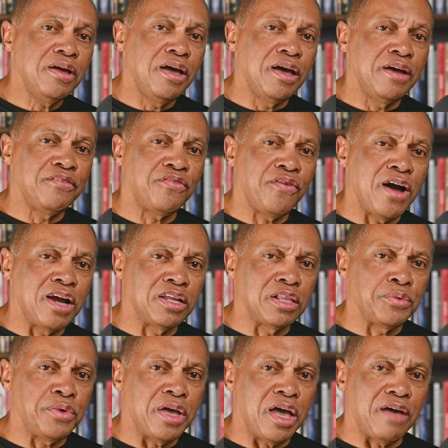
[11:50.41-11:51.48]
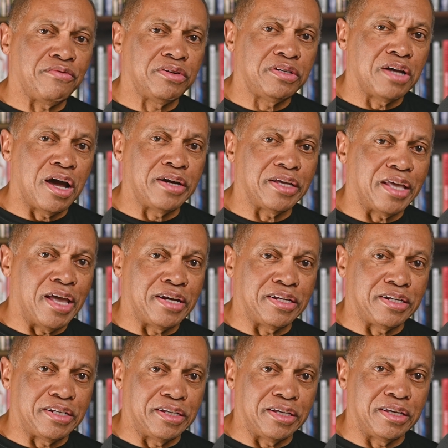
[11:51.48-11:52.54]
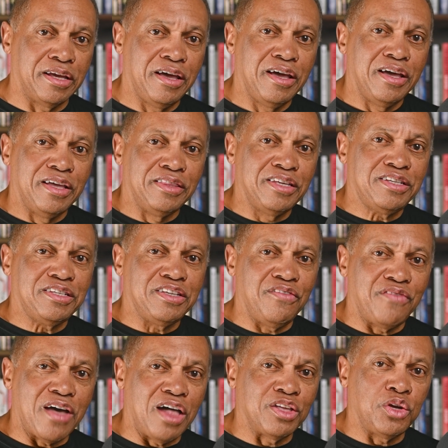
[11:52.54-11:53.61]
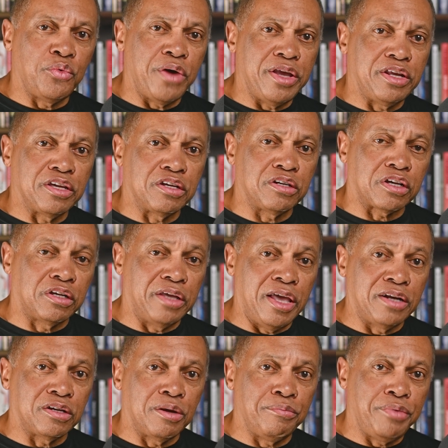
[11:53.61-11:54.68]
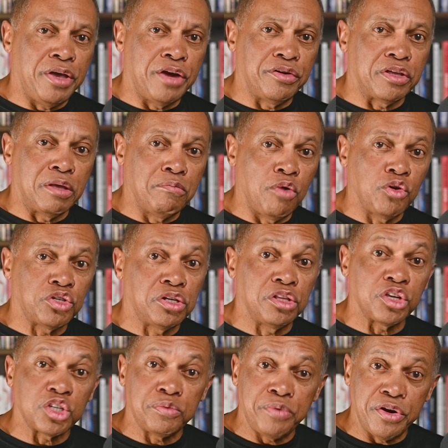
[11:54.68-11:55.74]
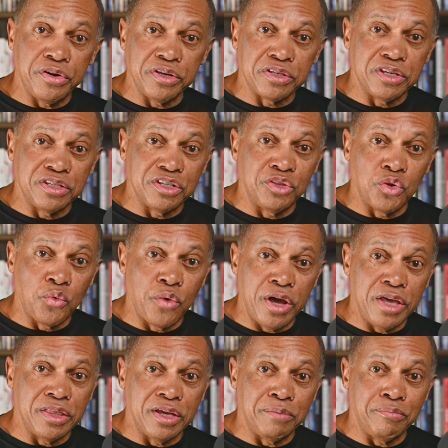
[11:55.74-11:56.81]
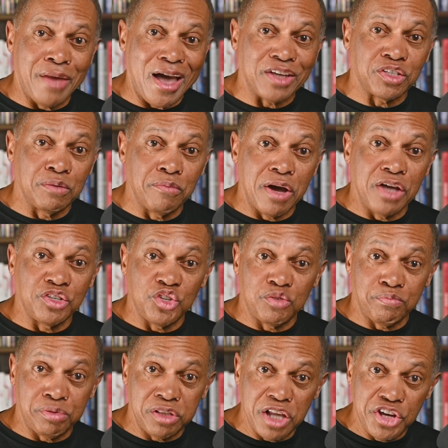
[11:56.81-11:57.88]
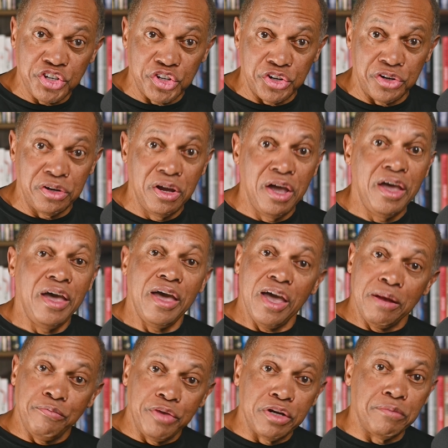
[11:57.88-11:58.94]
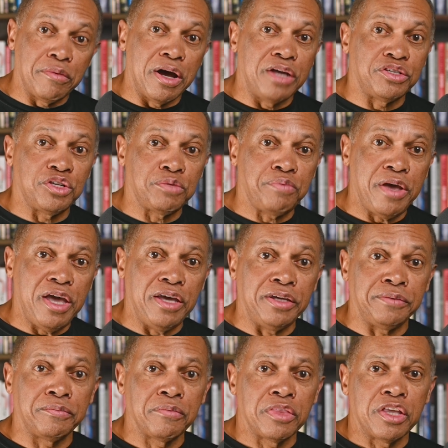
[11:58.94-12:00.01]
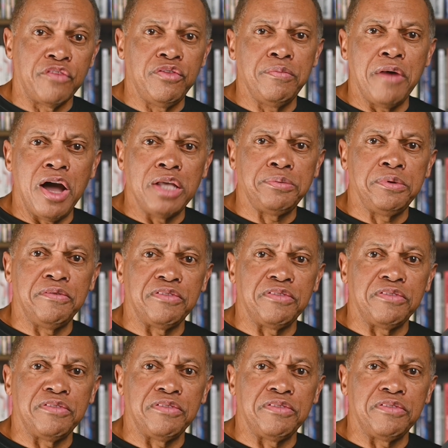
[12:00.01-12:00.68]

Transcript: And finally, we have hedonic editing. This is evaluating and comparing emotional experiences in the way that maximizes pleasure and minimizes pain. It reminds me